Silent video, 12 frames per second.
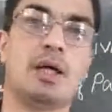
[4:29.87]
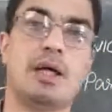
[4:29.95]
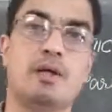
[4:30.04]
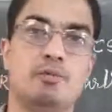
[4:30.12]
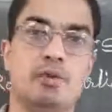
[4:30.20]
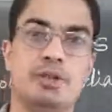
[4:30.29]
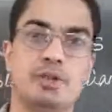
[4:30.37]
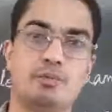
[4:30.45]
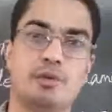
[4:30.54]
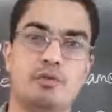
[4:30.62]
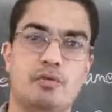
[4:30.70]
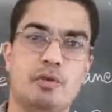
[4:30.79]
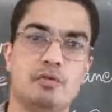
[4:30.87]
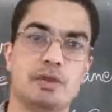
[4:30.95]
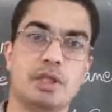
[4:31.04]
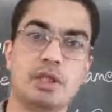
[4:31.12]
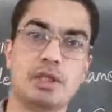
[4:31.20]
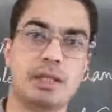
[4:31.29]
and BJP formed
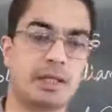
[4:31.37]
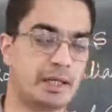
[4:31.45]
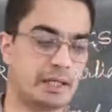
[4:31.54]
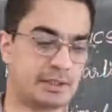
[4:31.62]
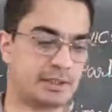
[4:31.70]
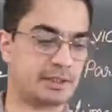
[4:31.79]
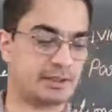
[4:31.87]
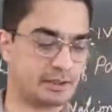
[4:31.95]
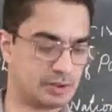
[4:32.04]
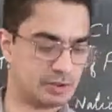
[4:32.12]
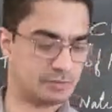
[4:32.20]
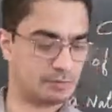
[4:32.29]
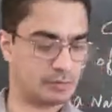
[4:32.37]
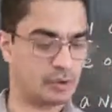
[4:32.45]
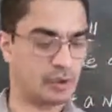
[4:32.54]
the elections.